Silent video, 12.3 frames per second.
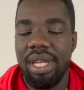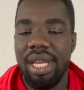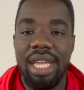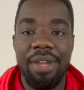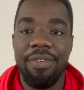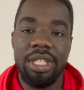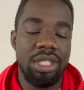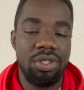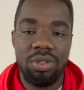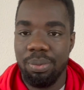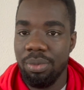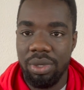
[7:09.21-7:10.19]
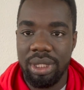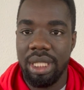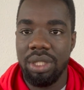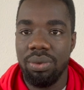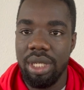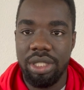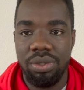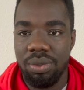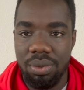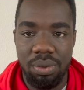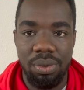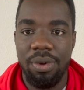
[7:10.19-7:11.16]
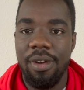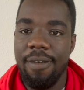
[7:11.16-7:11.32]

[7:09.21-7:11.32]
If it is small that they will let you go,